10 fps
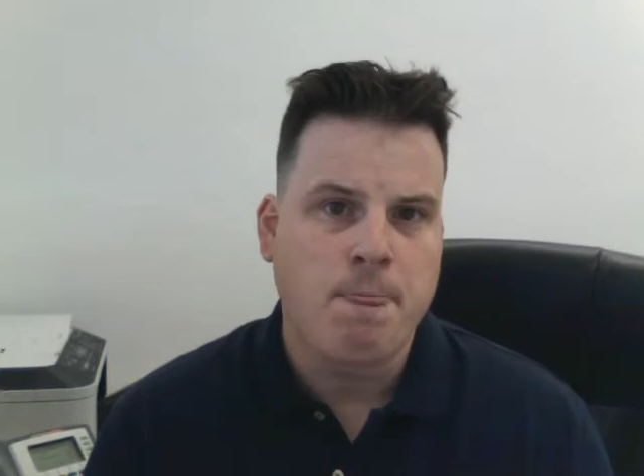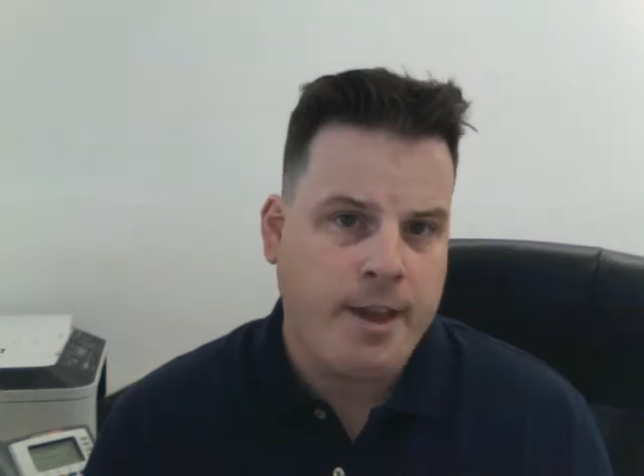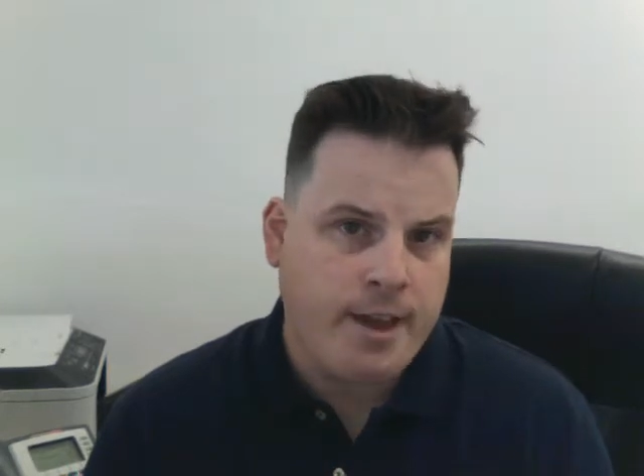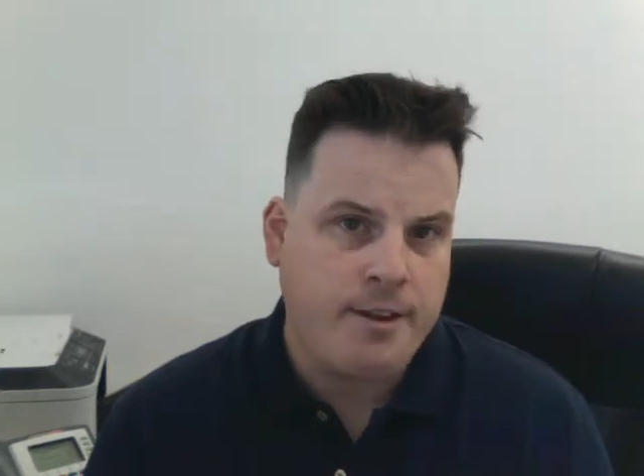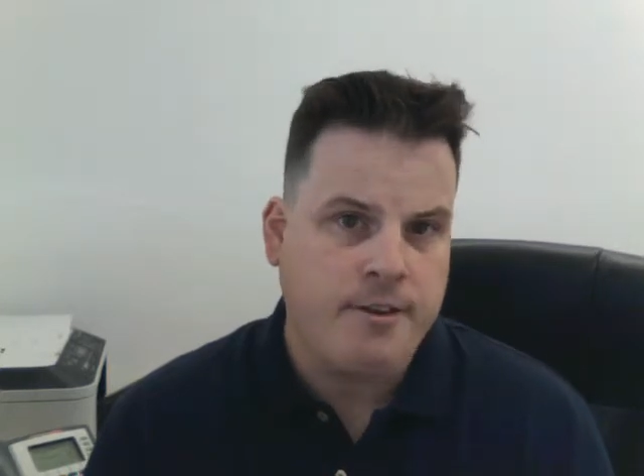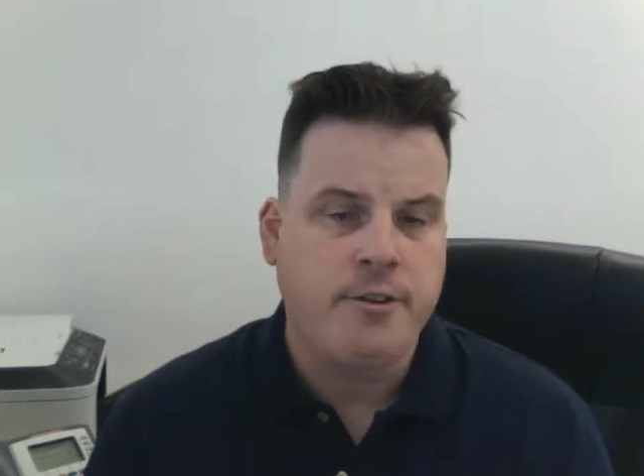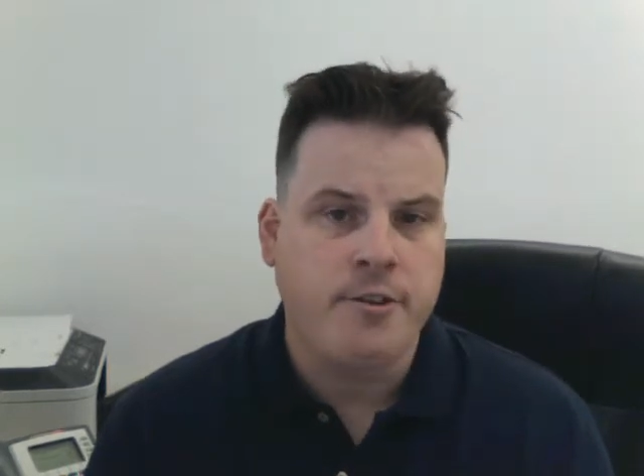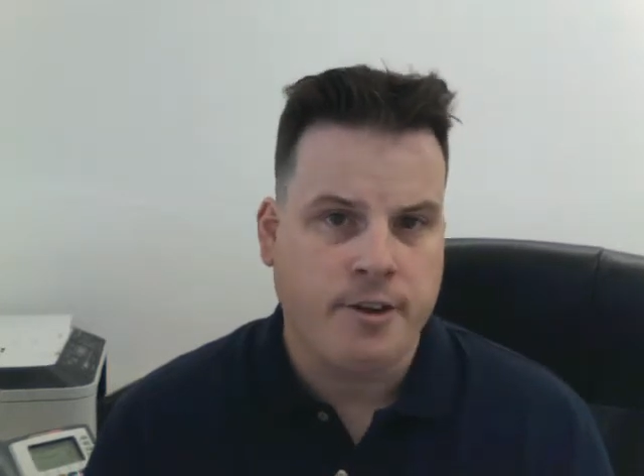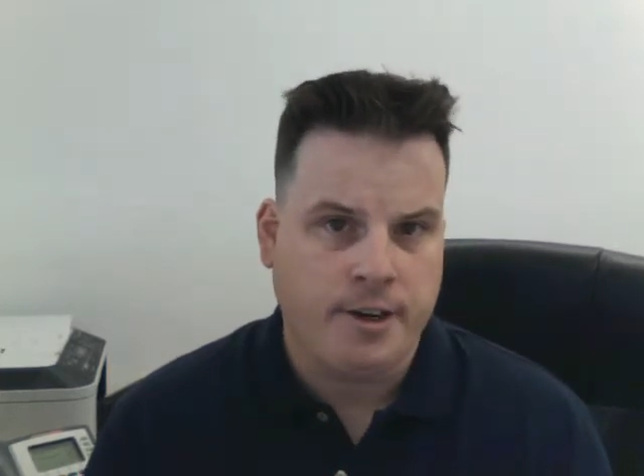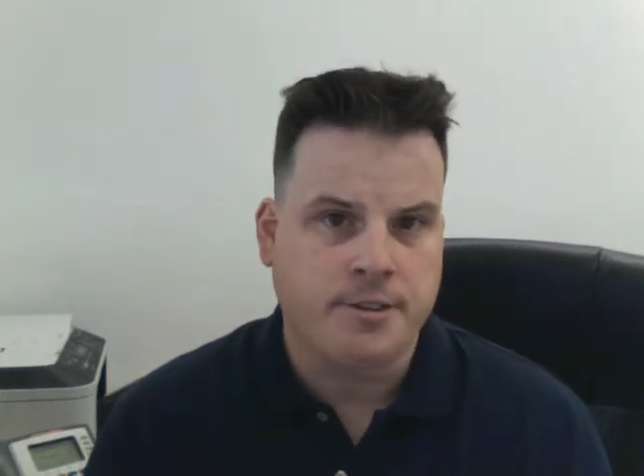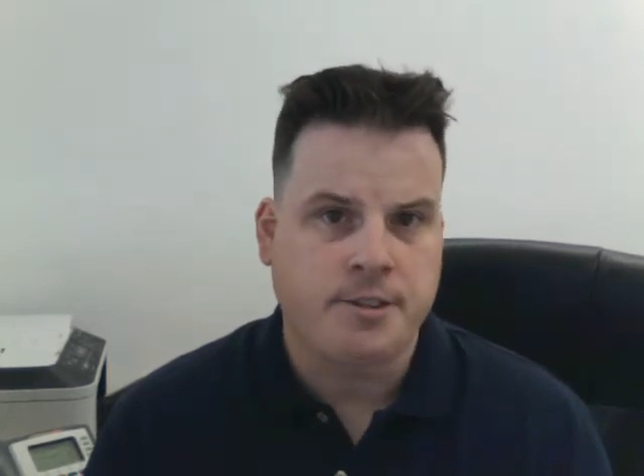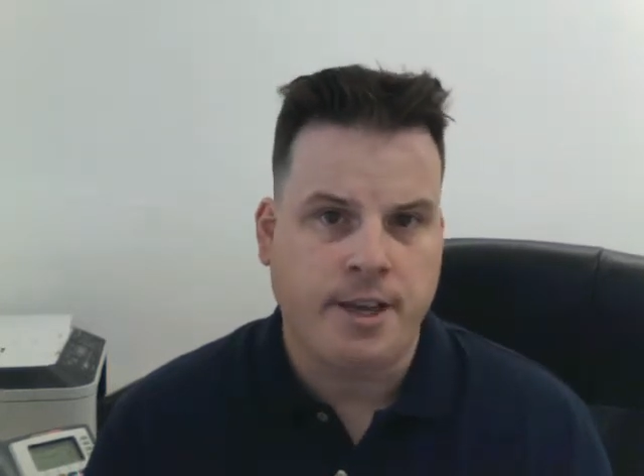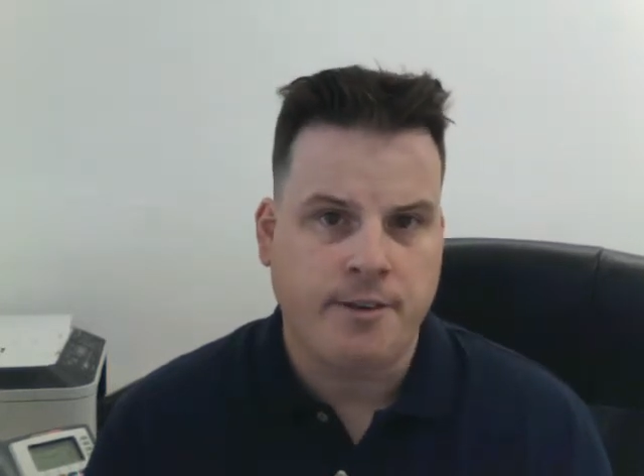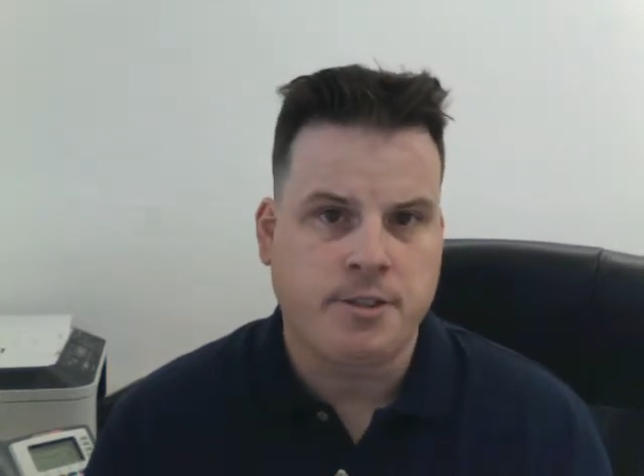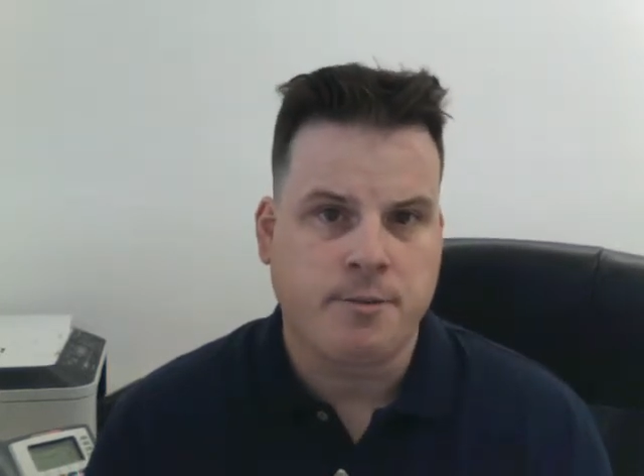then you're going to
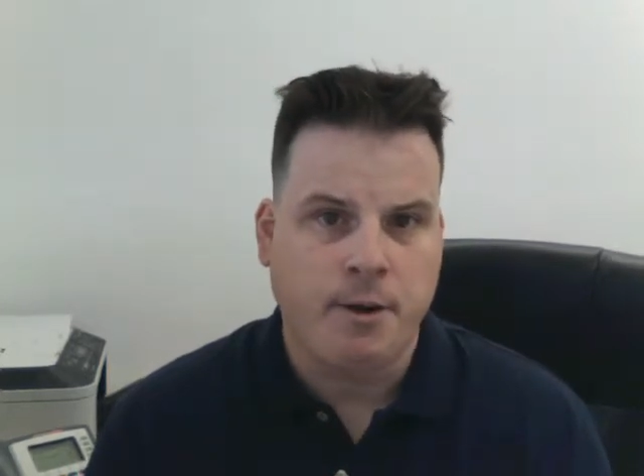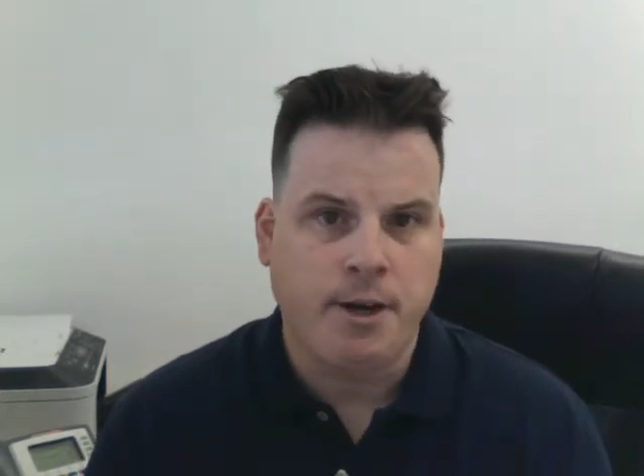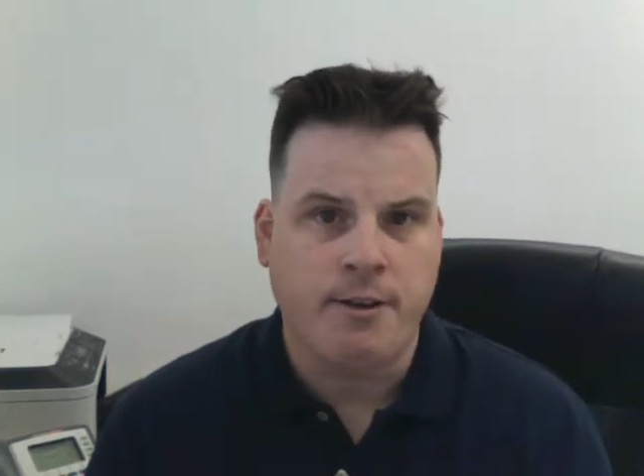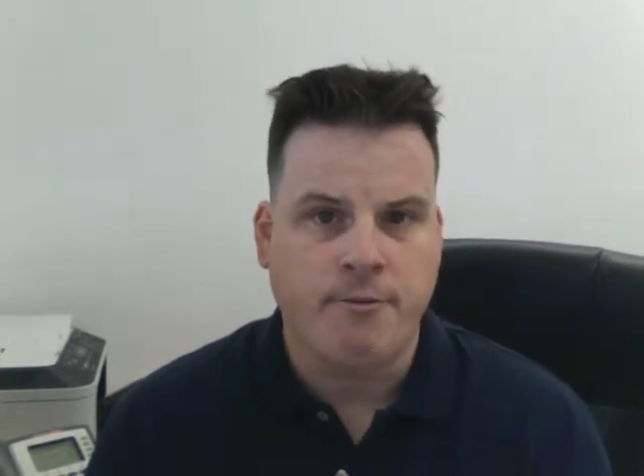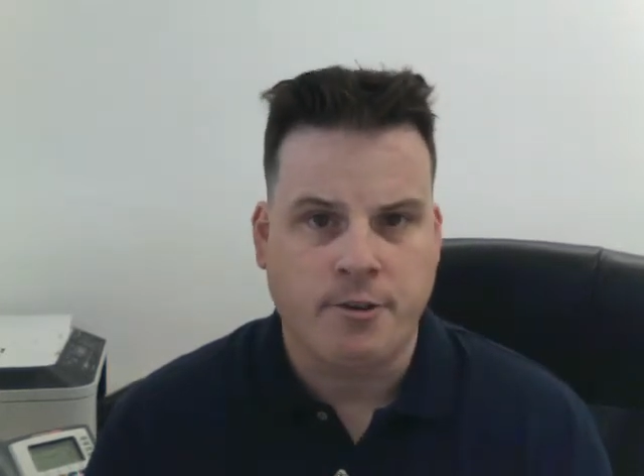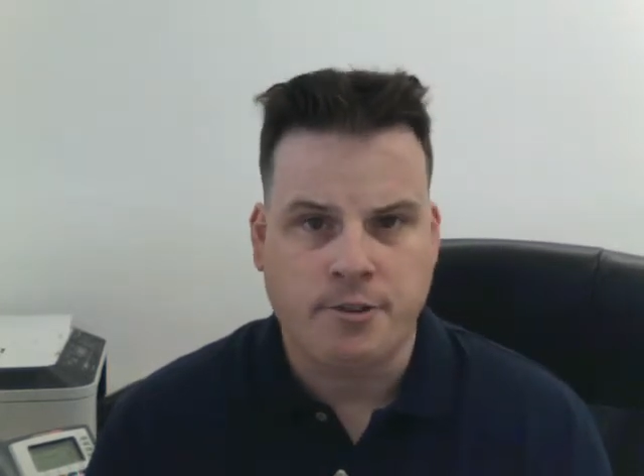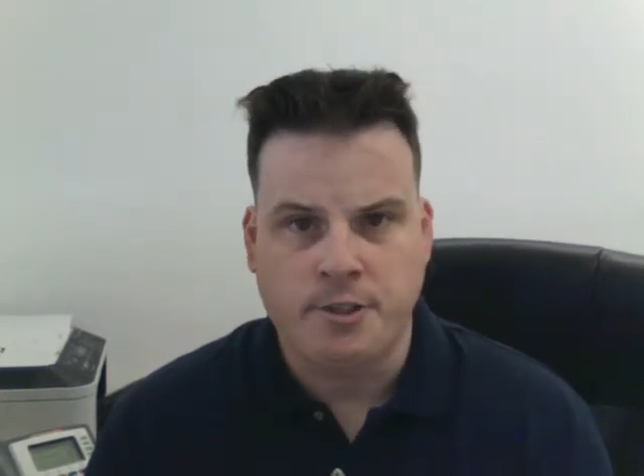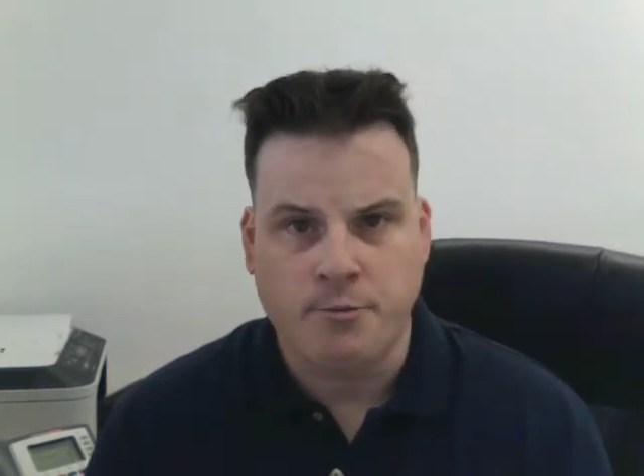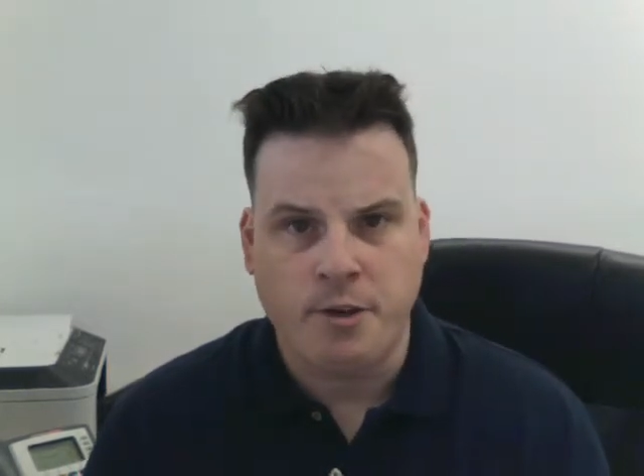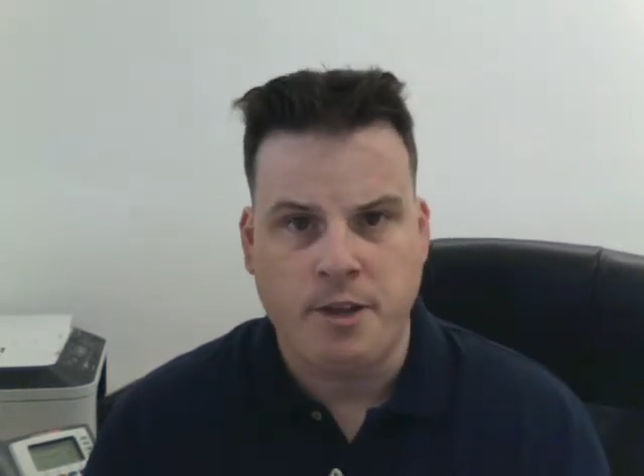save some money versus